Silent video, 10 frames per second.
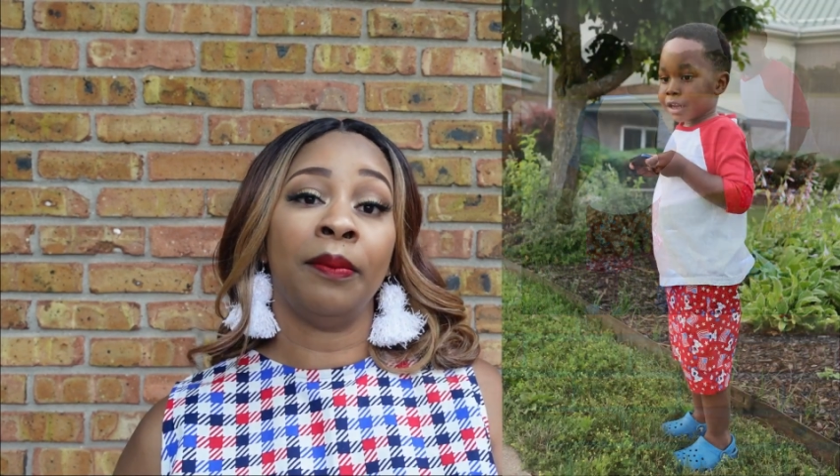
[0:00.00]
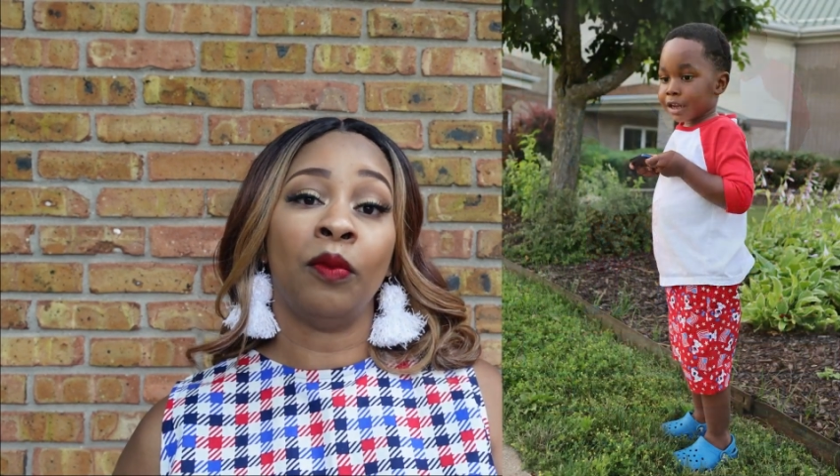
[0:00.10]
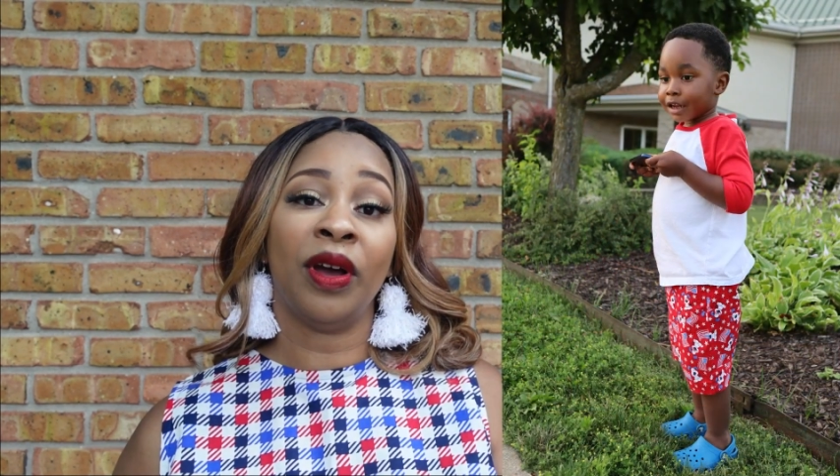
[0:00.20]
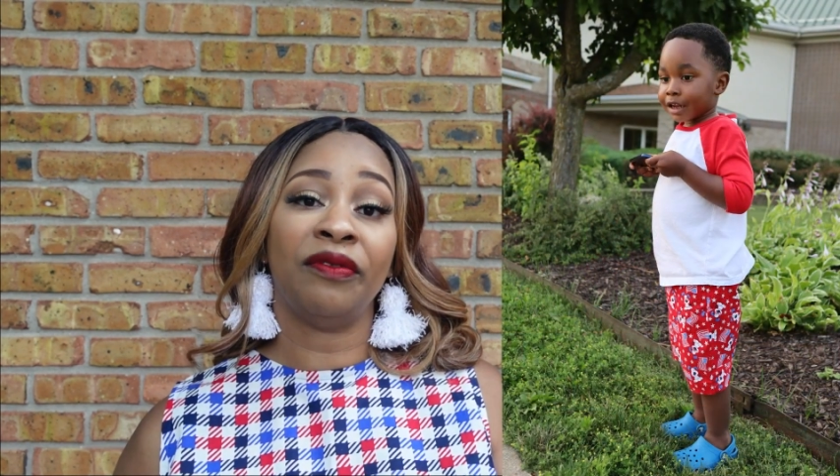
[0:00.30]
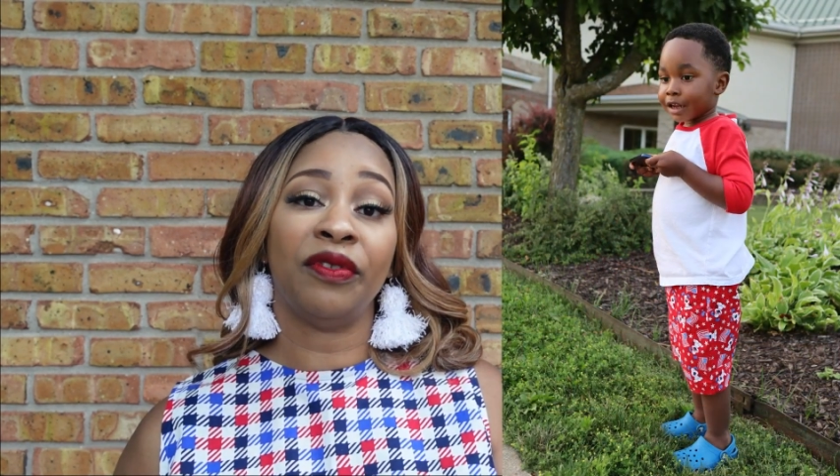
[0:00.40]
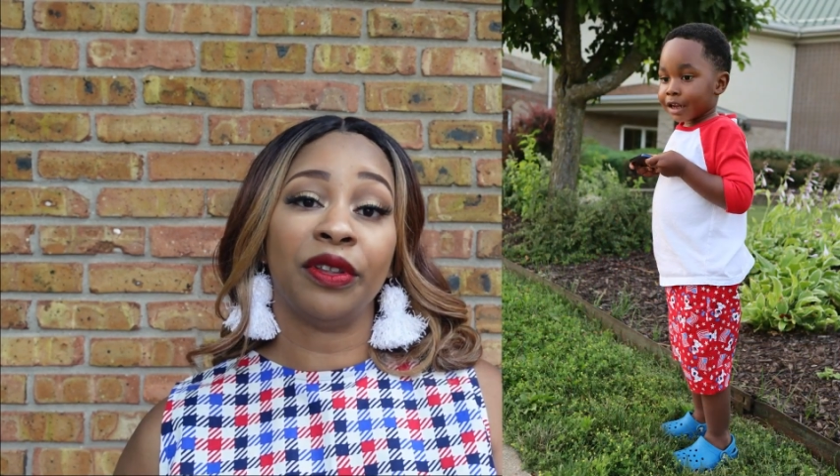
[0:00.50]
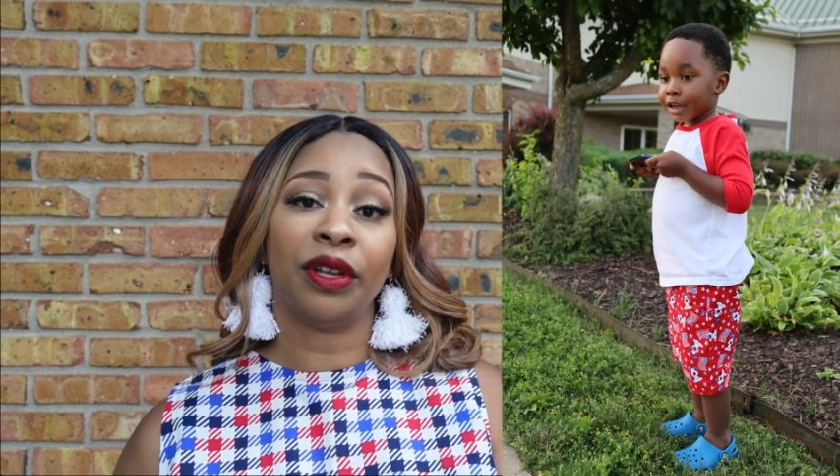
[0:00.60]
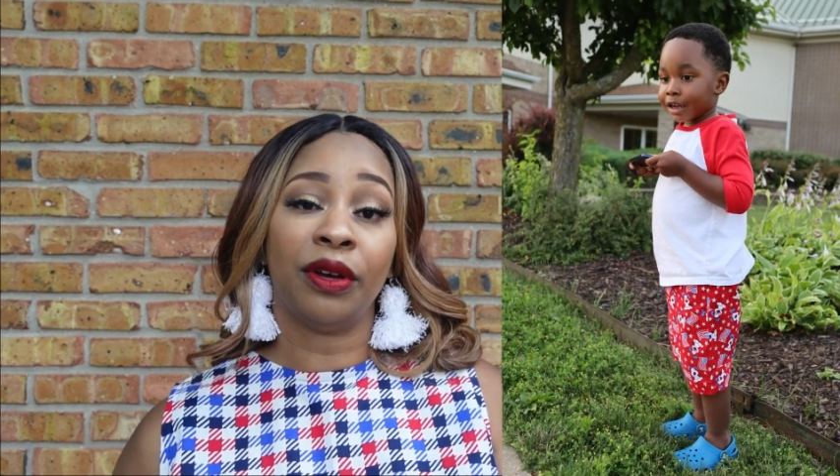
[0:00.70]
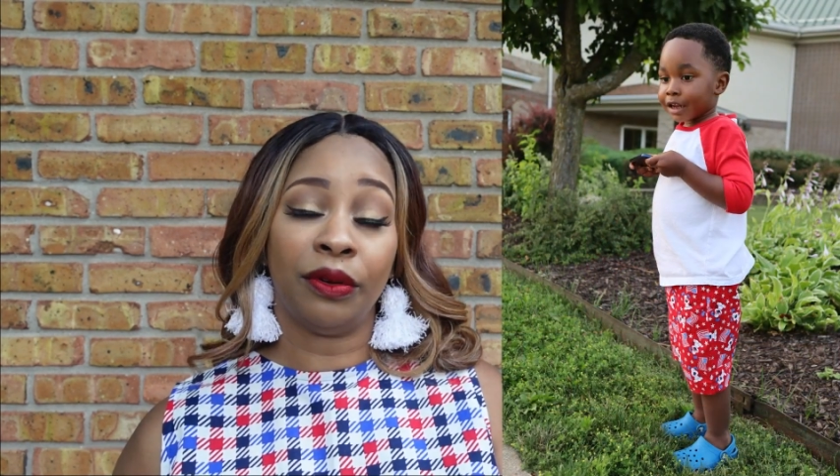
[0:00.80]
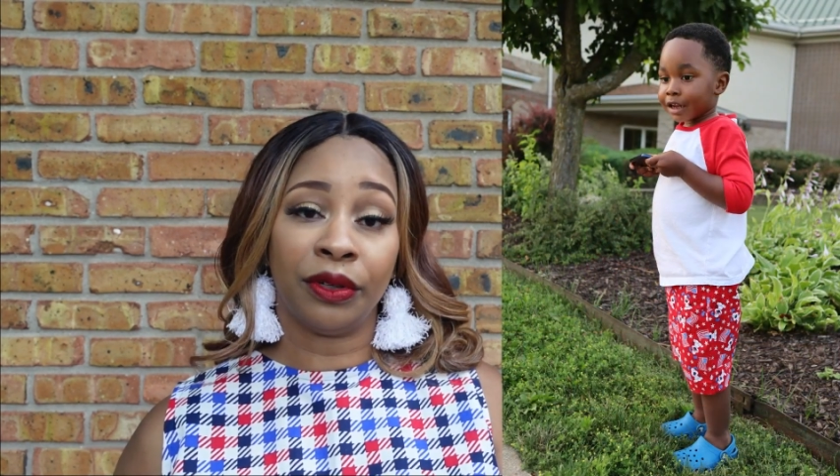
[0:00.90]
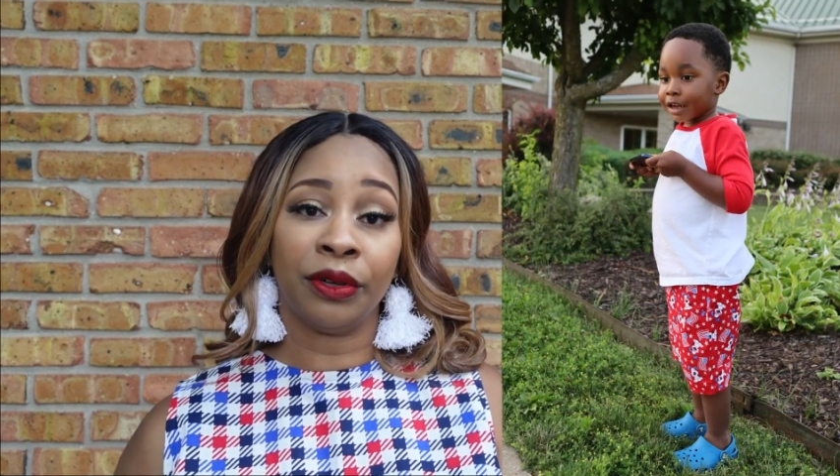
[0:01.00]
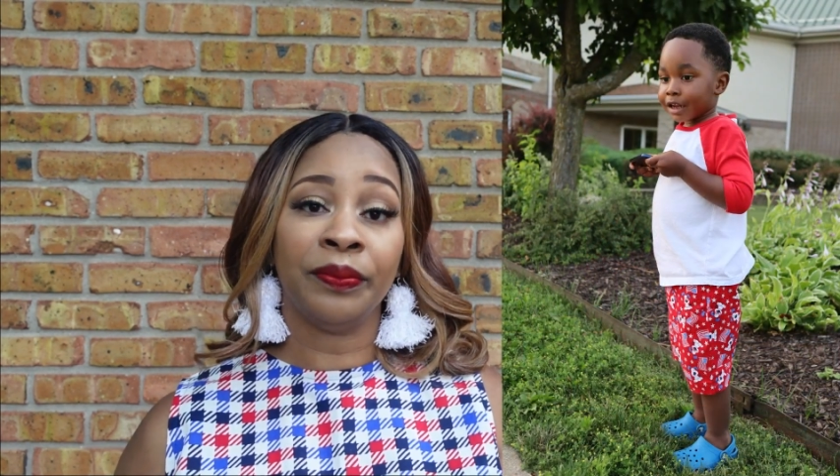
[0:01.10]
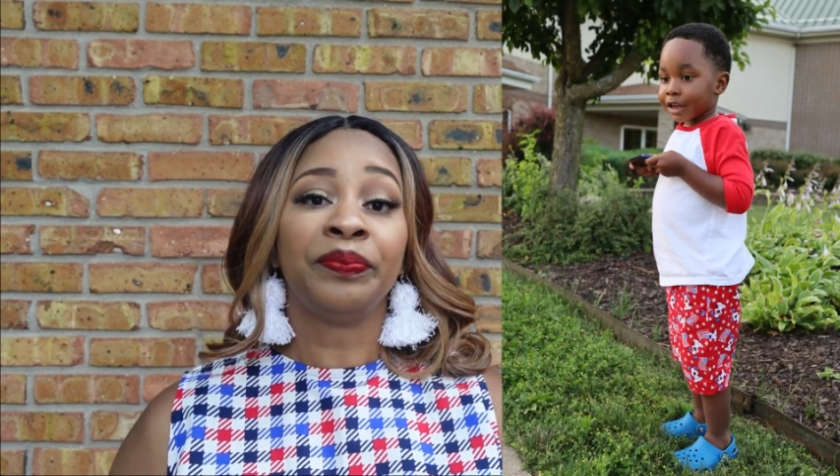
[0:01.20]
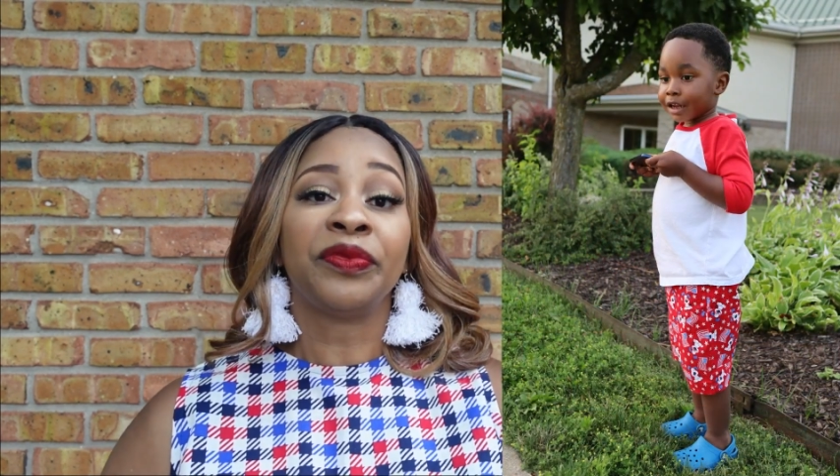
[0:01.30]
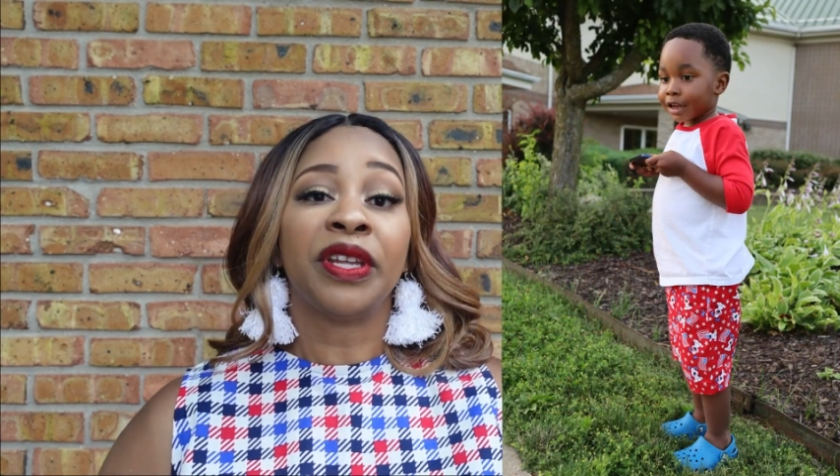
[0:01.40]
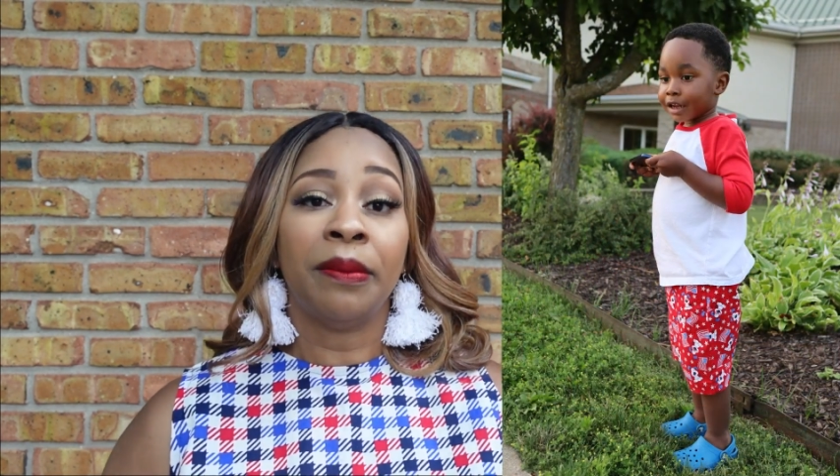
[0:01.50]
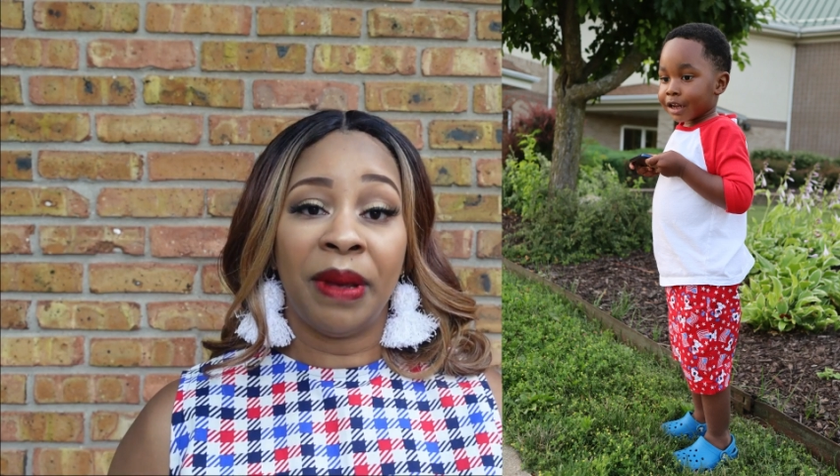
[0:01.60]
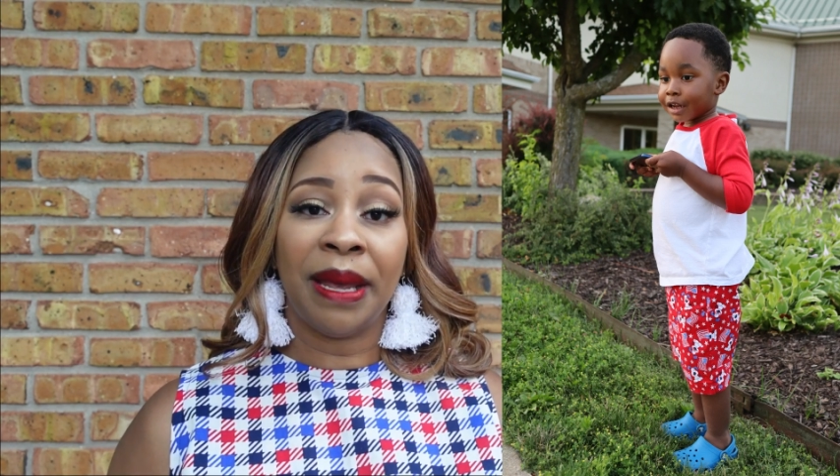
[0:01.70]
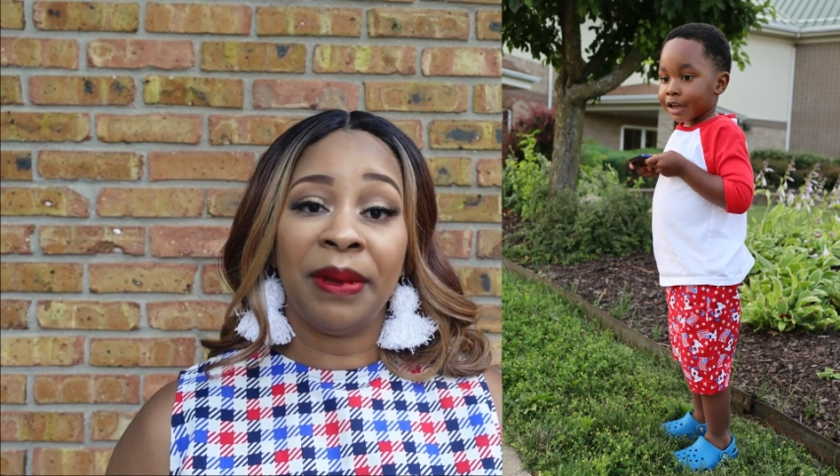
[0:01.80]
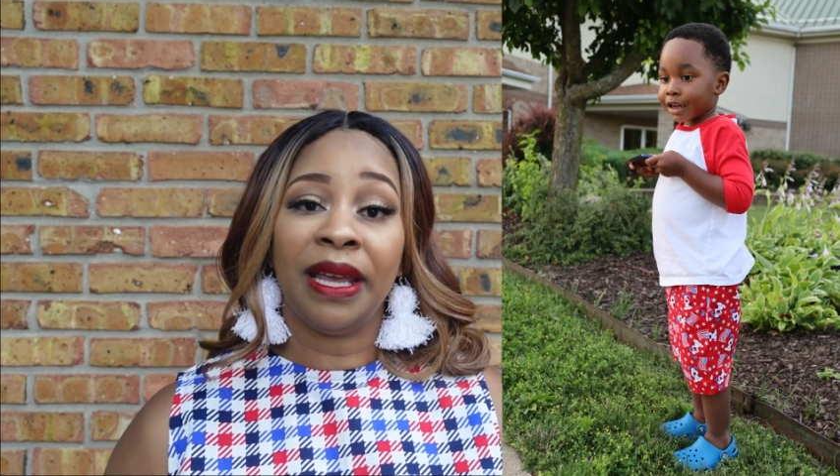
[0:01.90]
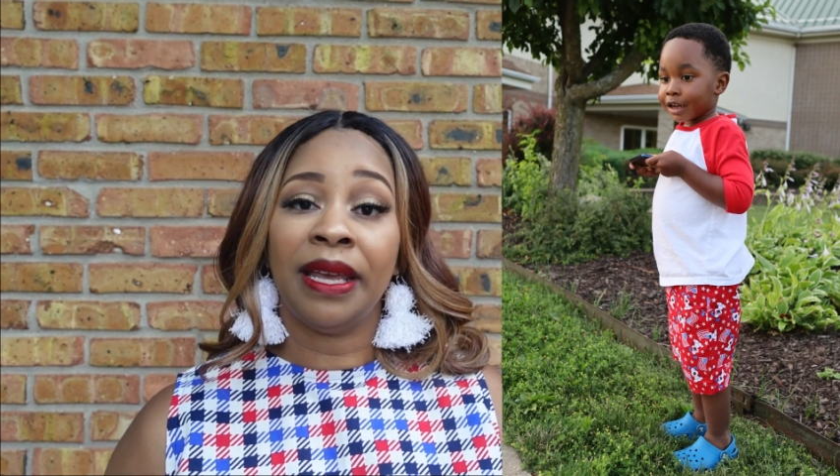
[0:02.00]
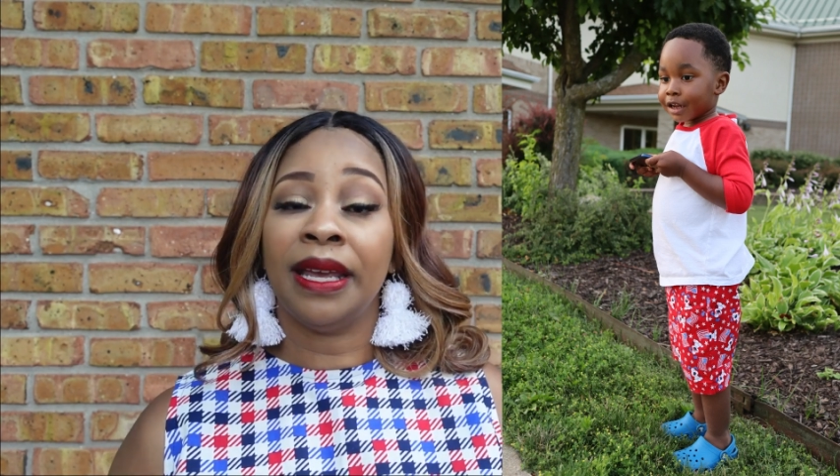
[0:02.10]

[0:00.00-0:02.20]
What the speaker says: one for the older baby,